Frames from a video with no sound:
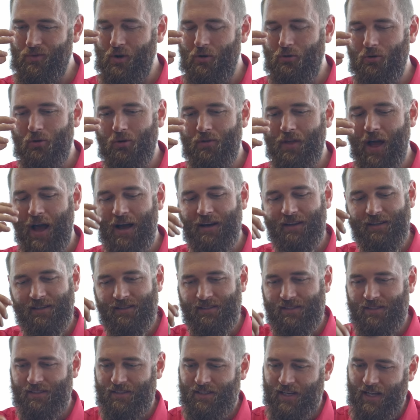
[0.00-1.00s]
Oh, that
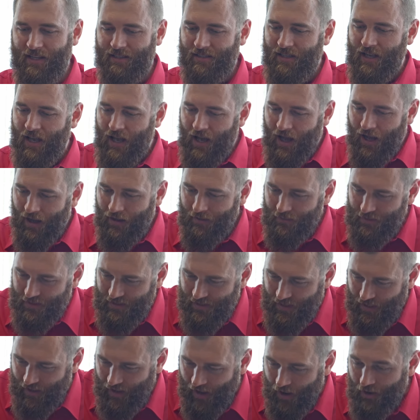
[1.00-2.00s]
is intense.
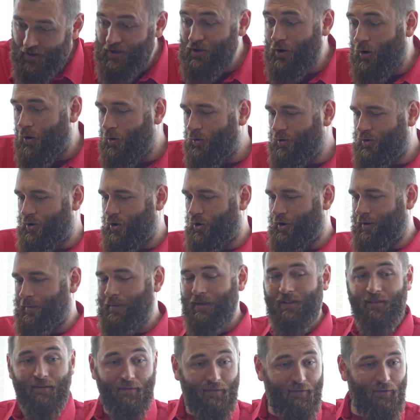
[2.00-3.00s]
What's, are you all going
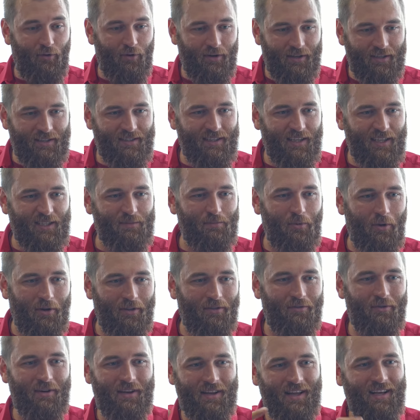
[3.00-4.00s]
with forty-six point three?